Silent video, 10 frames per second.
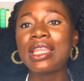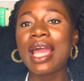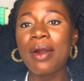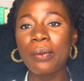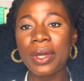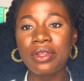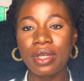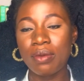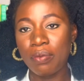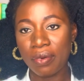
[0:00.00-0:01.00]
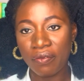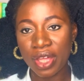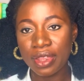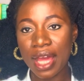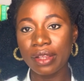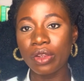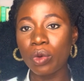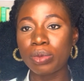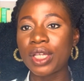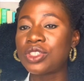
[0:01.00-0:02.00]
That way you can prevent that low
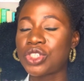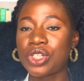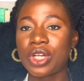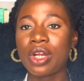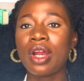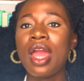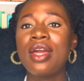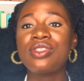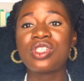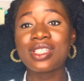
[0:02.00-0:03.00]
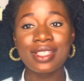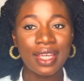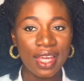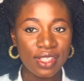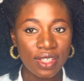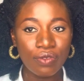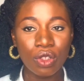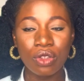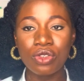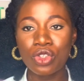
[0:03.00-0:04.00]
blood sugar, just in case if you
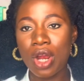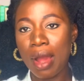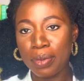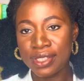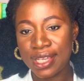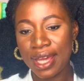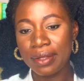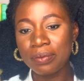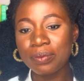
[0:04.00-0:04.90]
lose your appetite.